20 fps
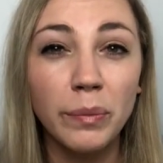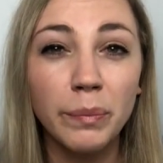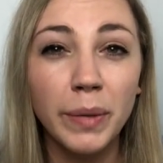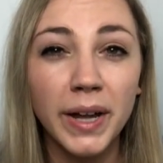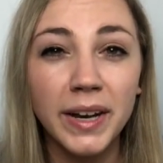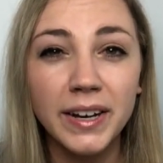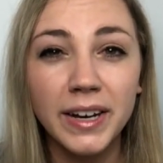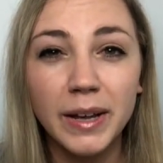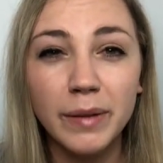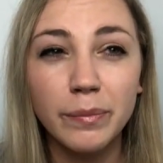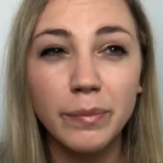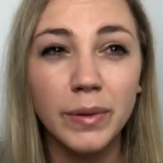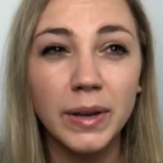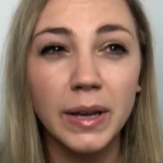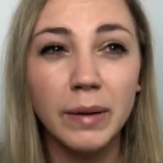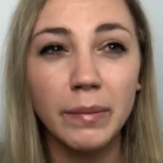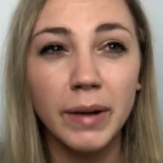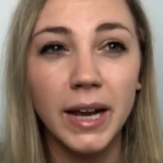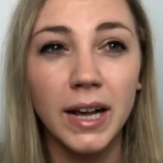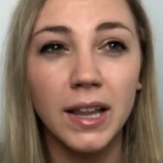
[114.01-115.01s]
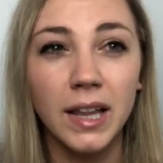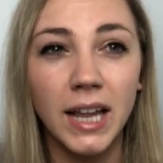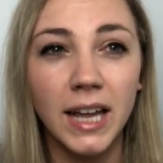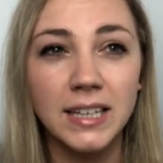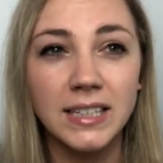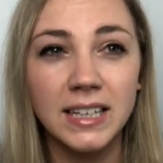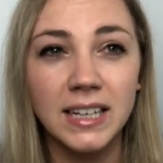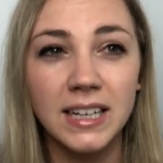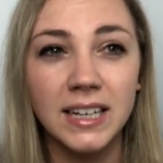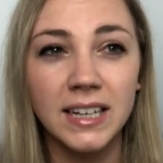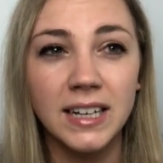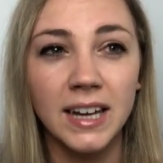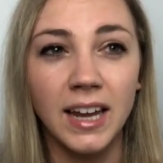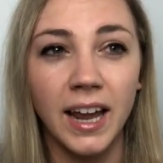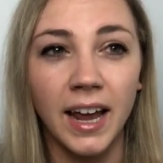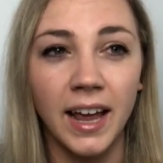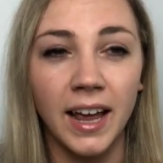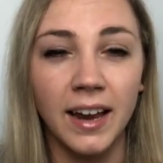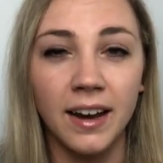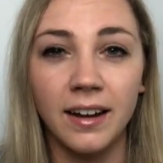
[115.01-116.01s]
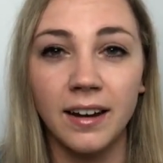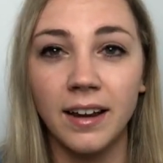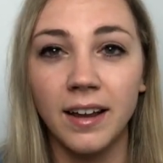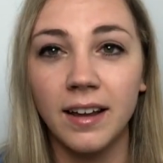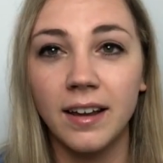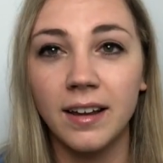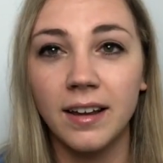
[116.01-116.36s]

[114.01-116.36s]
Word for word: button up in my closet and